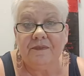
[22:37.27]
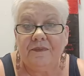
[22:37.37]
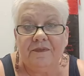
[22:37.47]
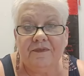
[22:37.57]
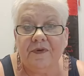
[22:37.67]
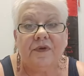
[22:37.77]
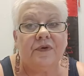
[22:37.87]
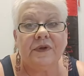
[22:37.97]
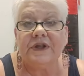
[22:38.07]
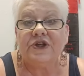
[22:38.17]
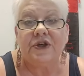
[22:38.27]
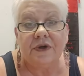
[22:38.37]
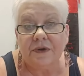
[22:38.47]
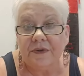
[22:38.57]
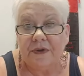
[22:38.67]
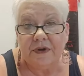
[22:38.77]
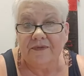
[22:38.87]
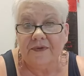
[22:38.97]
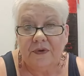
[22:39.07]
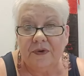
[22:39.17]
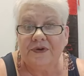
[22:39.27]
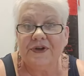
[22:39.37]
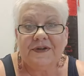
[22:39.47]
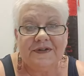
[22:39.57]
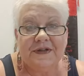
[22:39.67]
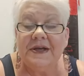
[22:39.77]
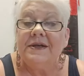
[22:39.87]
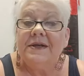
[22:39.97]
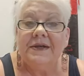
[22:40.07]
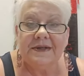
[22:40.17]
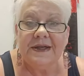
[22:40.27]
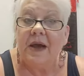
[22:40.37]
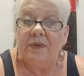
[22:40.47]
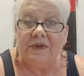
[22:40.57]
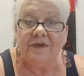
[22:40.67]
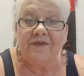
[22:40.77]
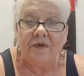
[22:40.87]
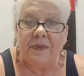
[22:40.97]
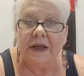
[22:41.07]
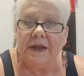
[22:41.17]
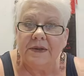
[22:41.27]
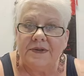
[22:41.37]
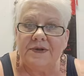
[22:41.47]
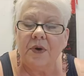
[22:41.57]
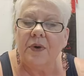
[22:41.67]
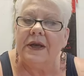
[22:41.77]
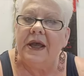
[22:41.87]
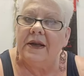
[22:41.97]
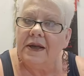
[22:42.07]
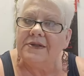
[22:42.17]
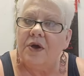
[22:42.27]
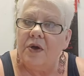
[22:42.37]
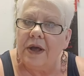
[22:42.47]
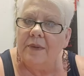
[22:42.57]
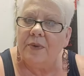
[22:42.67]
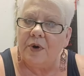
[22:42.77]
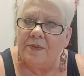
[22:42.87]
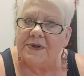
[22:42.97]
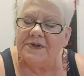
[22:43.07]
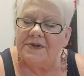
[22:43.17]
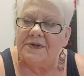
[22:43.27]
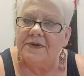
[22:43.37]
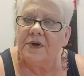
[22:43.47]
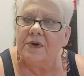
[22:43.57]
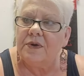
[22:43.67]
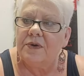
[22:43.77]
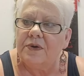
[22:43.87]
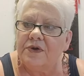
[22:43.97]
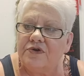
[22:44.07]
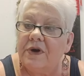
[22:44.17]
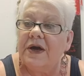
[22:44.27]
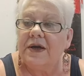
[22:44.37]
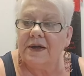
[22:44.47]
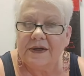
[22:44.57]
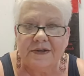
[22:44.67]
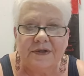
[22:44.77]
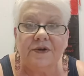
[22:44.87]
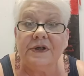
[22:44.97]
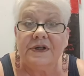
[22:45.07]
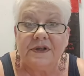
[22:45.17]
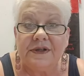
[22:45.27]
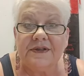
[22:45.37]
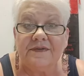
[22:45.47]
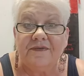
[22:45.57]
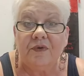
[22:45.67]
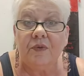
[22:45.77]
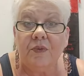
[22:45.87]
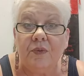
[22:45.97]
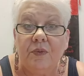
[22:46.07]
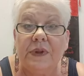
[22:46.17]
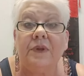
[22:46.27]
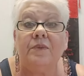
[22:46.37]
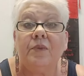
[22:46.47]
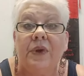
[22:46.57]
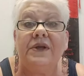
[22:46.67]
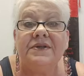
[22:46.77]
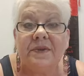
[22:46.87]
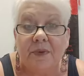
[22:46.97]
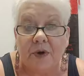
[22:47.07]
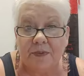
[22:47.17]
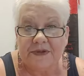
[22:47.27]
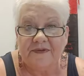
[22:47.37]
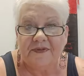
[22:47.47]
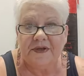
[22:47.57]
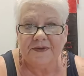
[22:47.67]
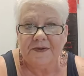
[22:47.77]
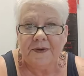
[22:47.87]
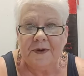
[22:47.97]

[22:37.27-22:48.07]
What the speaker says: further in the shitter than if you just sat with it for a minute. So again, it's all got purpose. The trick is learning to listen for what is the purpose of this,